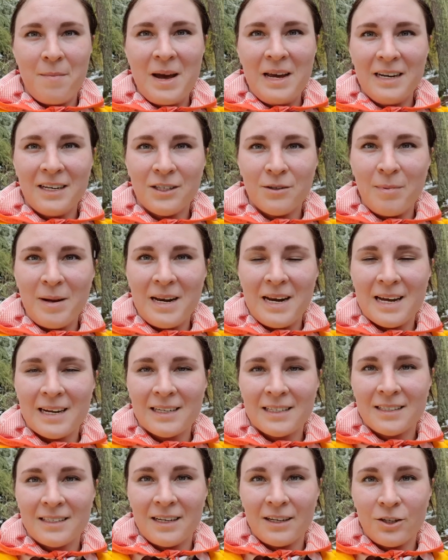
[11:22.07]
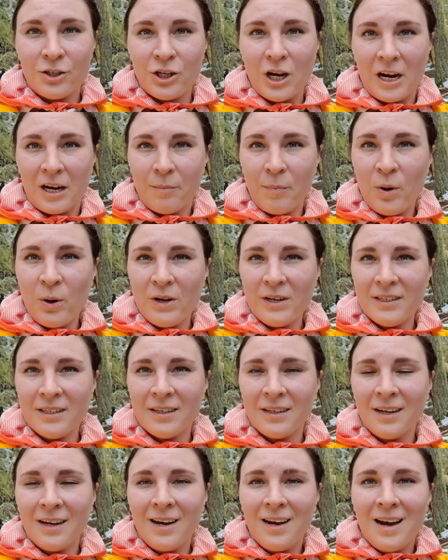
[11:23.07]
made it to my next
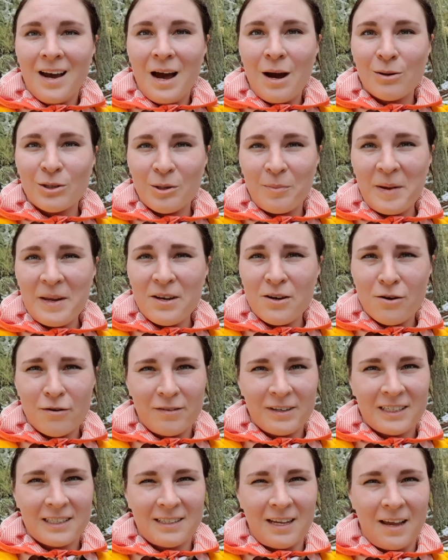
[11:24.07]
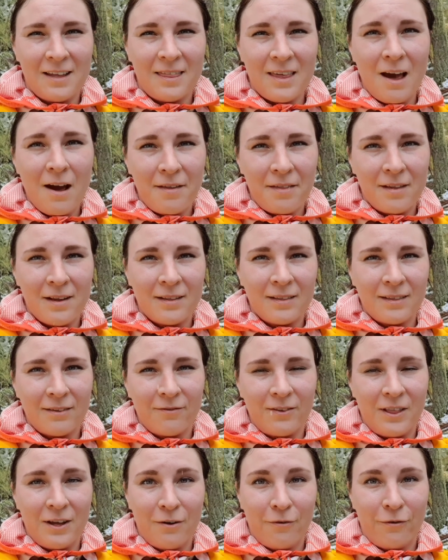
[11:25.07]
checkpoint. I was a bit nervous because I thought
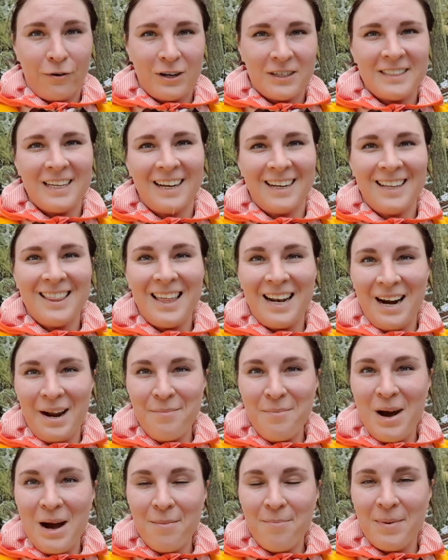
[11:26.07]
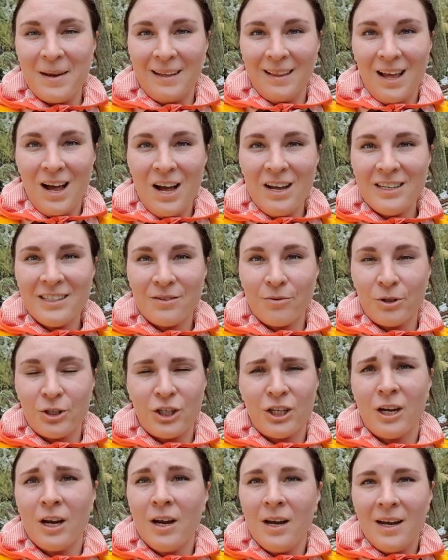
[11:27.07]
there for a second that I might be lost,
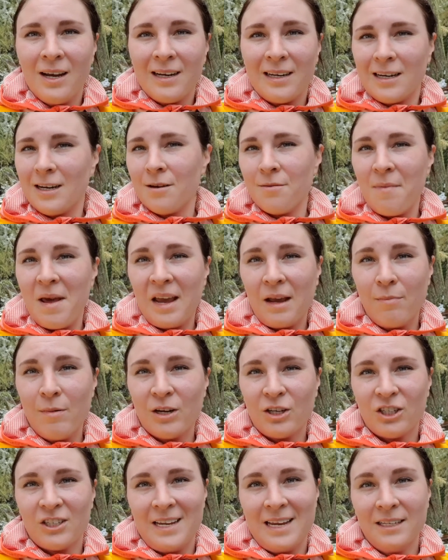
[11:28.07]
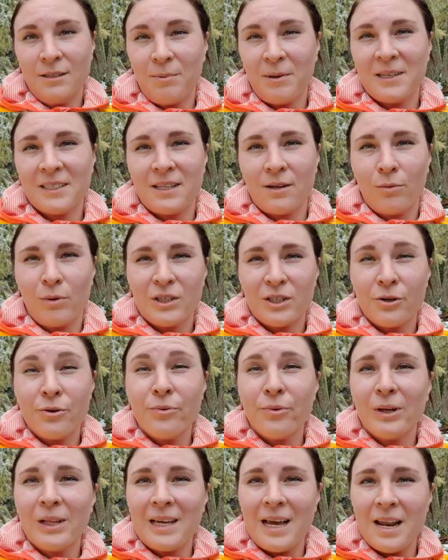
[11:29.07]
which didn't make much sense because there wasn't
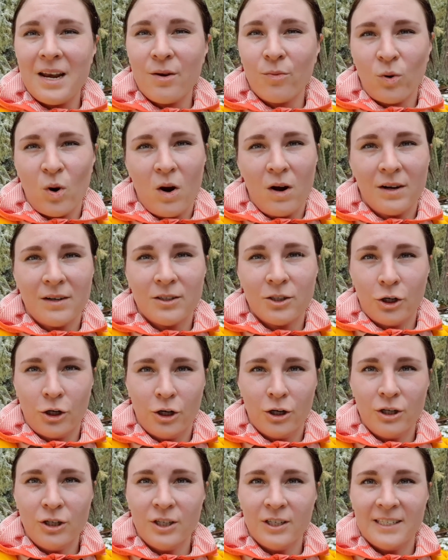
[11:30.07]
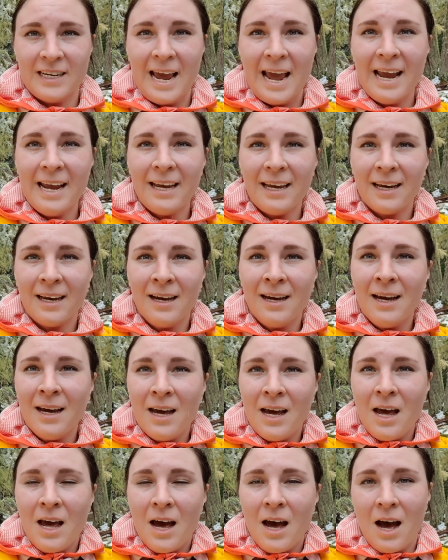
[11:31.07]
really any wrong turn to take.
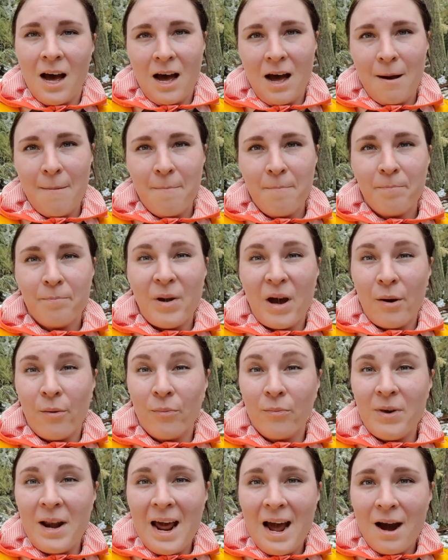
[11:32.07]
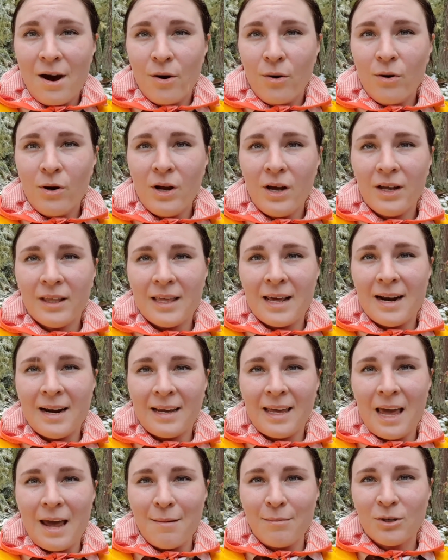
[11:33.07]
But now that I
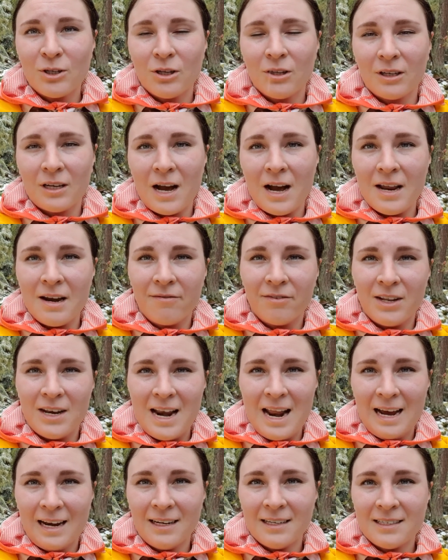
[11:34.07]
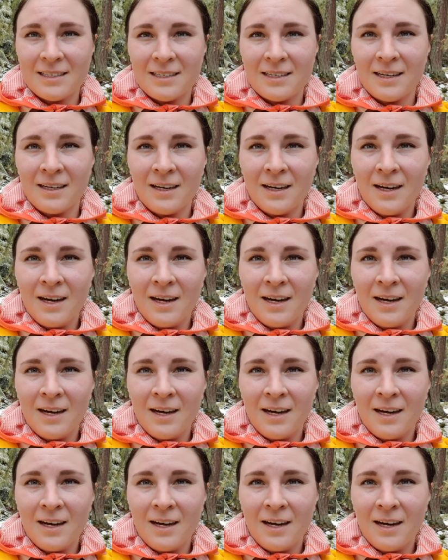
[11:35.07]
came to the kind of the next